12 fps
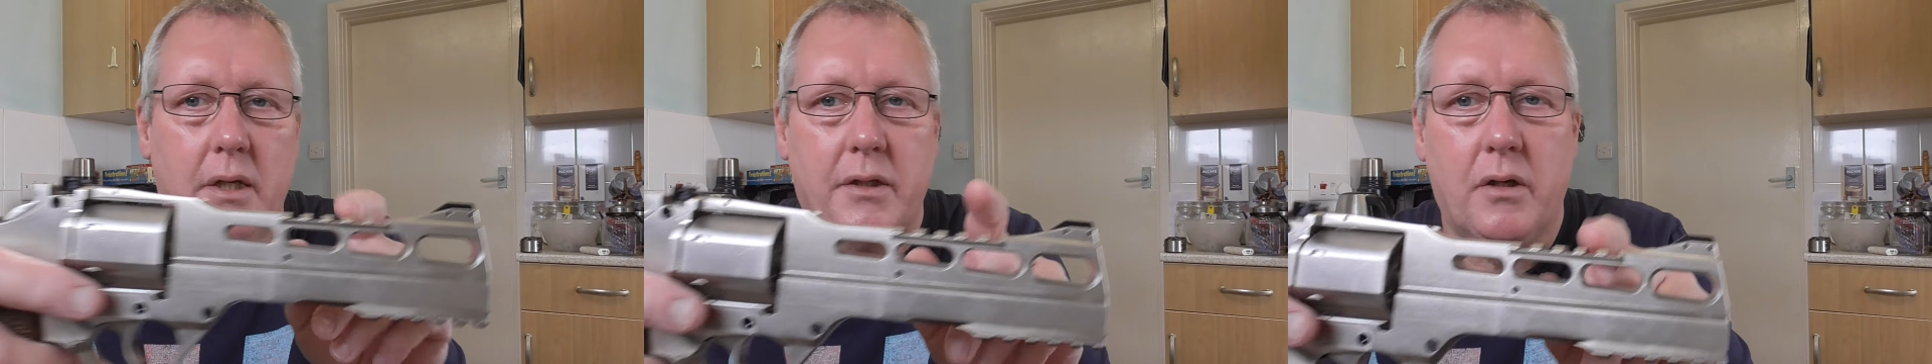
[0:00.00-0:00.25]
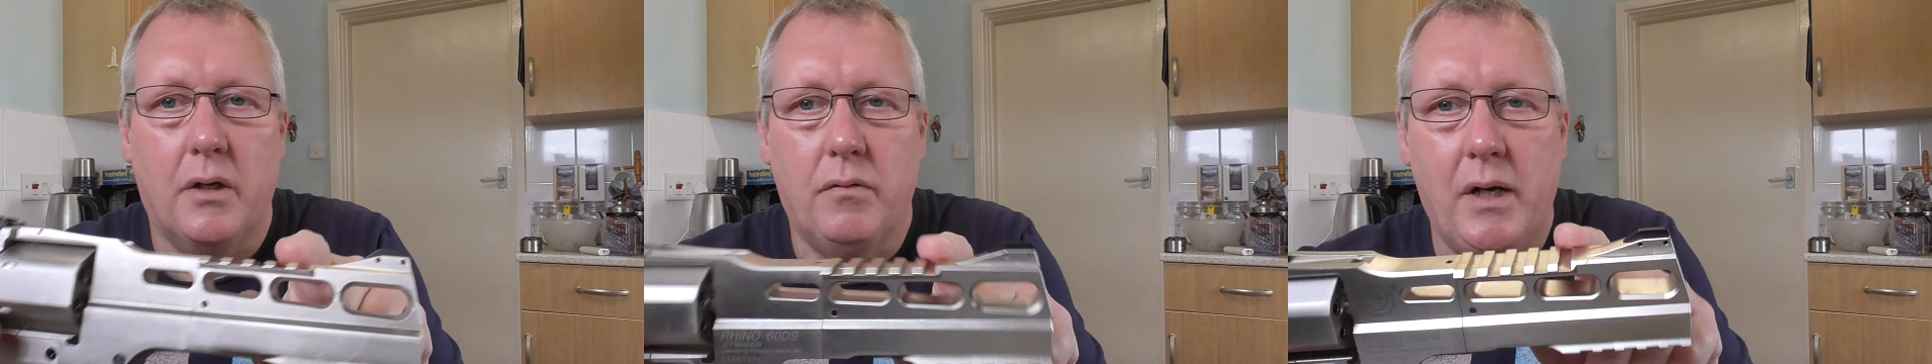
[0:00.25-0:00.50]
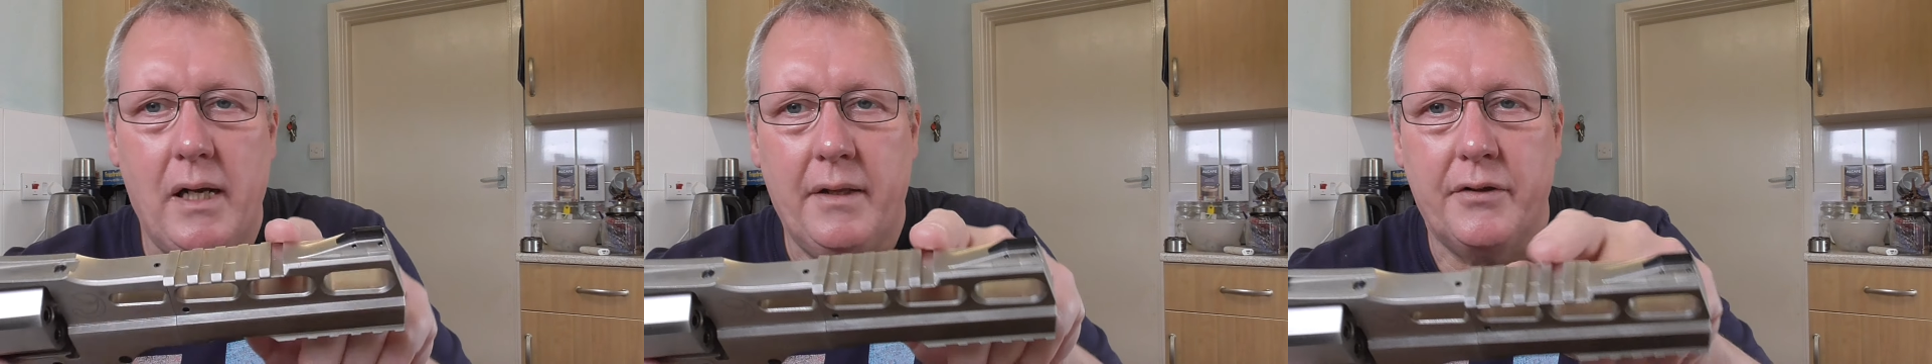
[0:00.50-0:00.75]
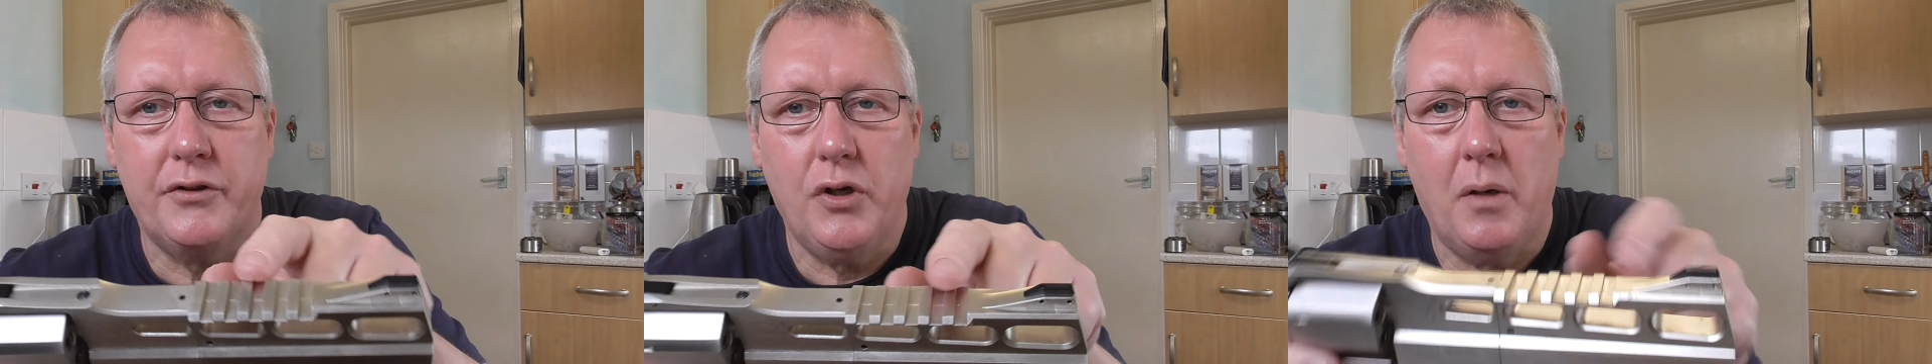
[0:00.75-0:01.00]
It's got a rail at
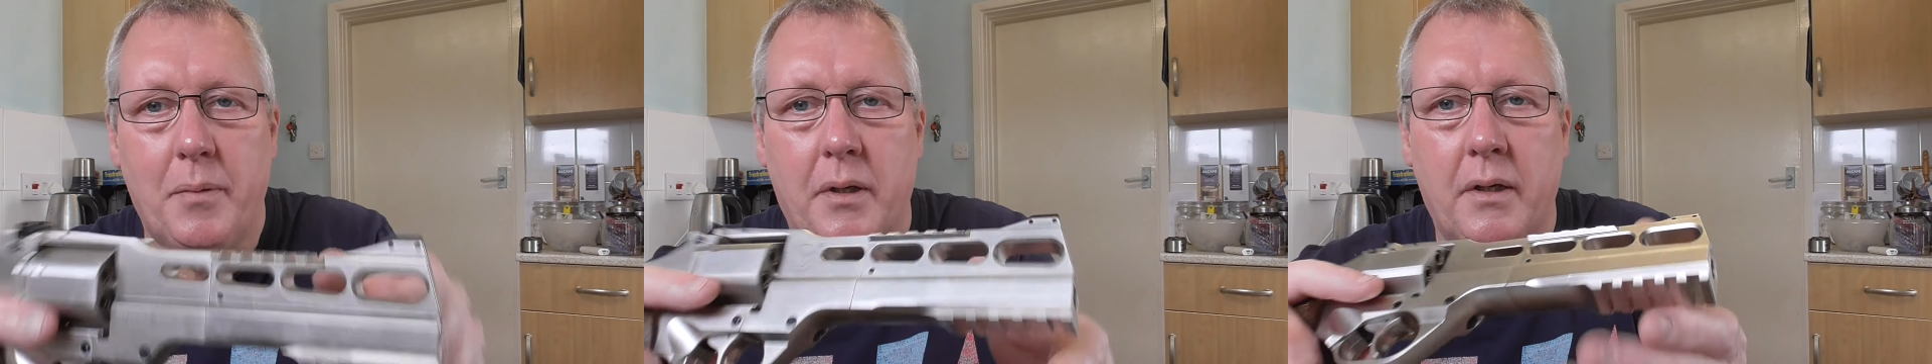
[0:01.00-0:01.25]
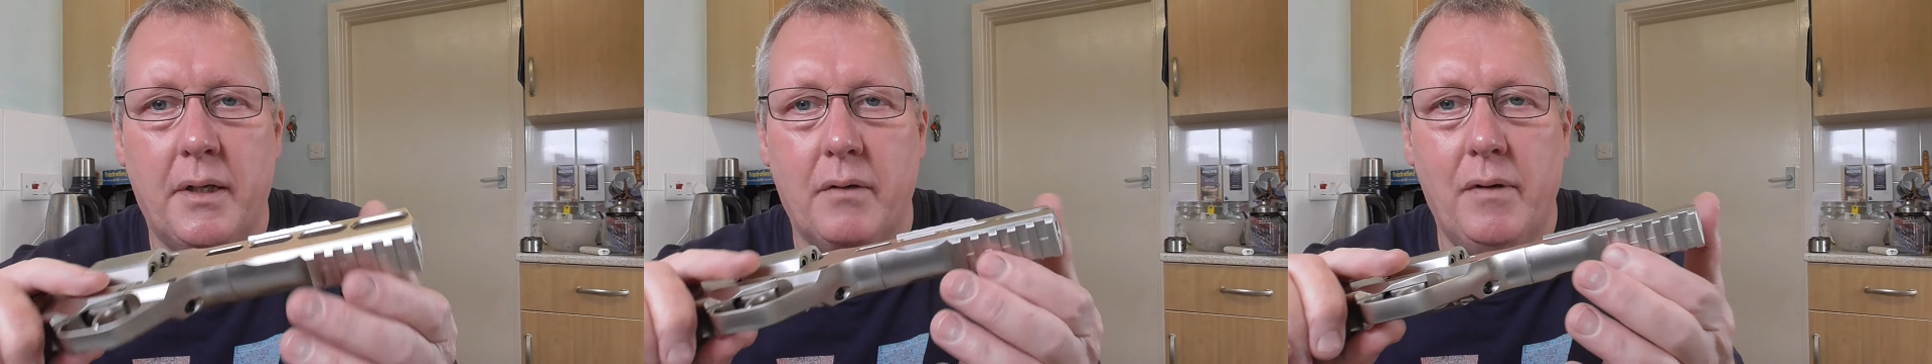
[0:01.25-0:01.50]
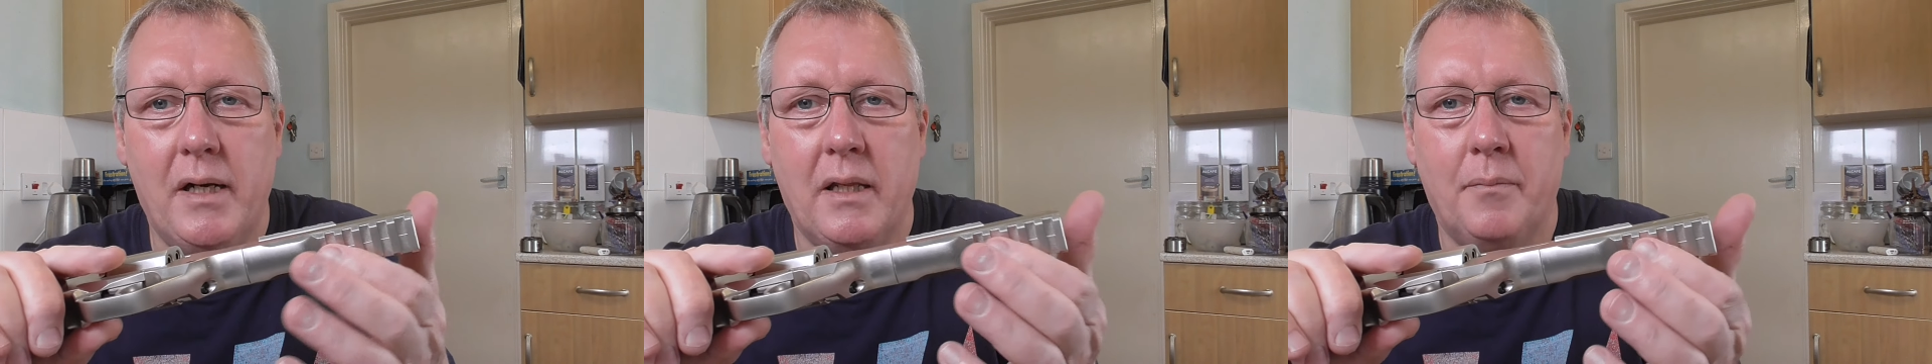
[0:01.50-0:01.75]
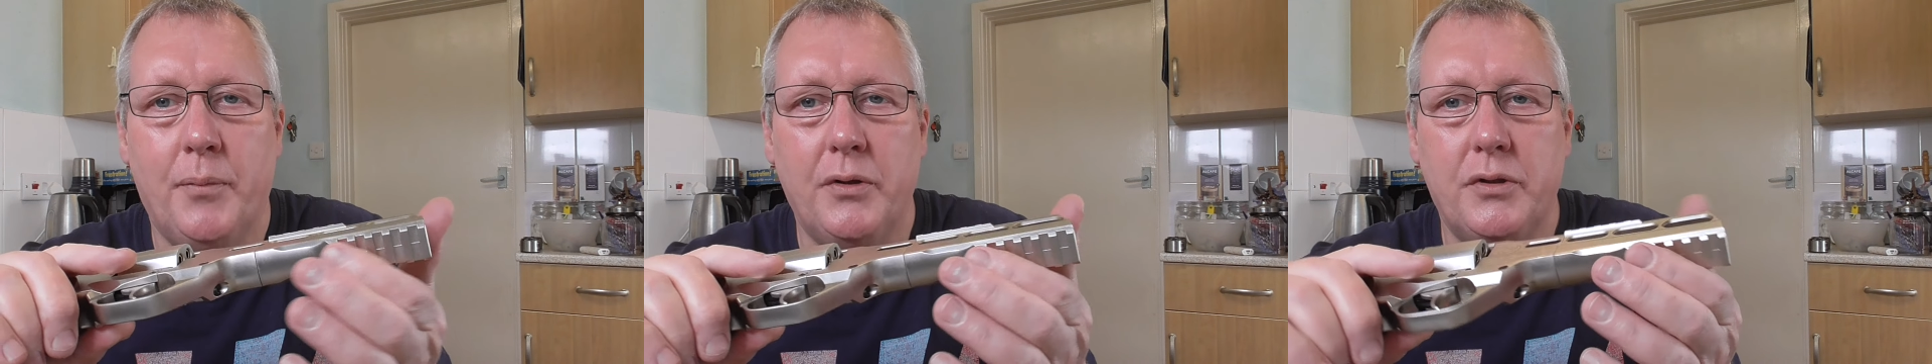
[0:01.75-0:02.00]
the top and a rail at
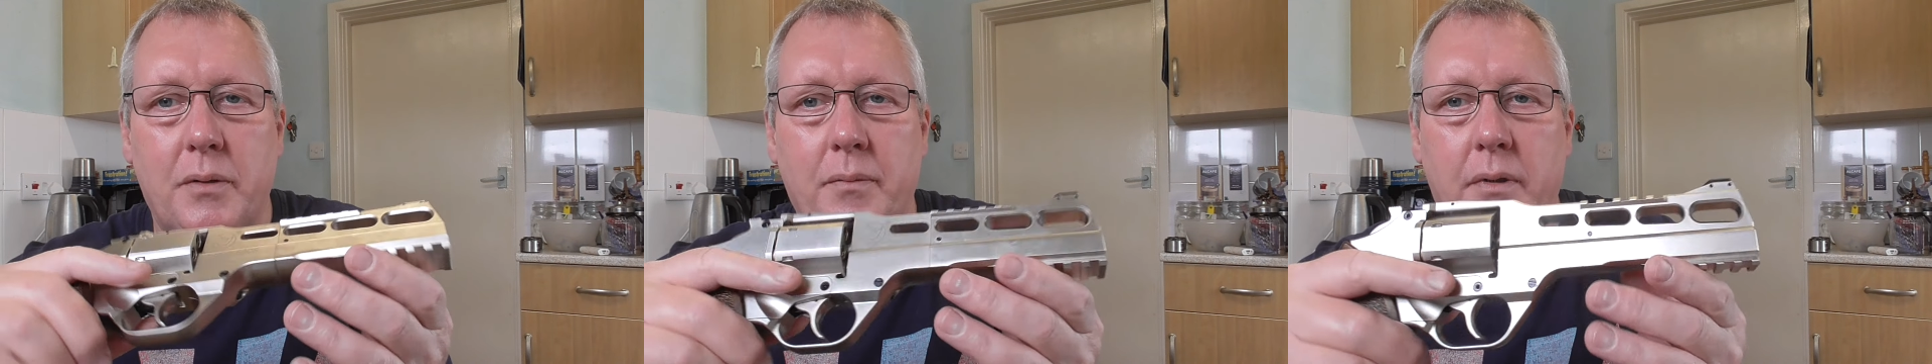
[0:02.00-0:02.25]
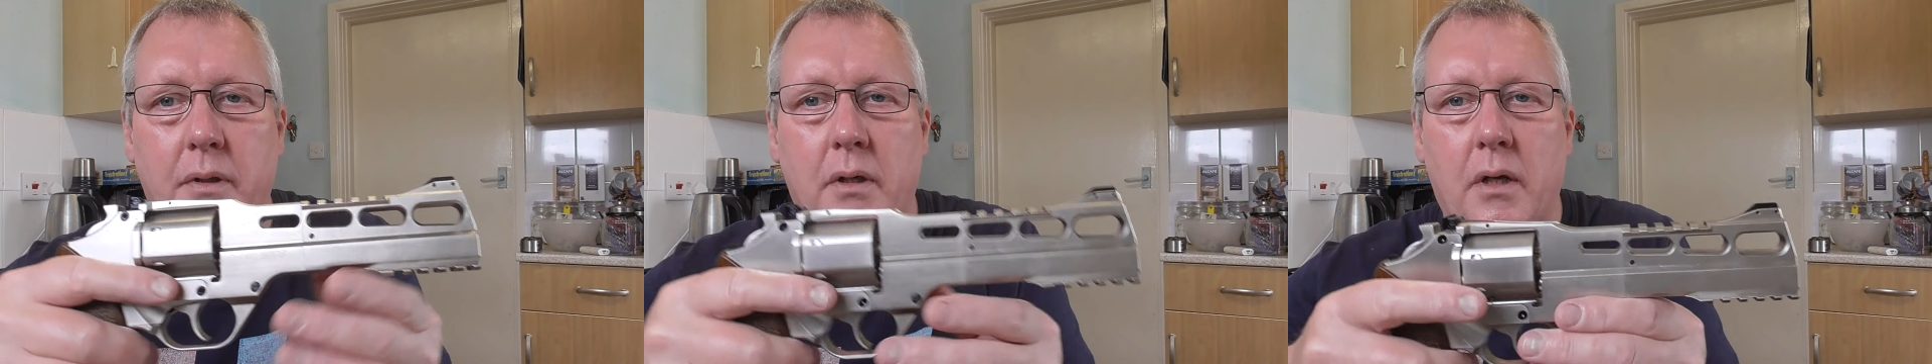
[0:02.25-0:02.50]
the bottom.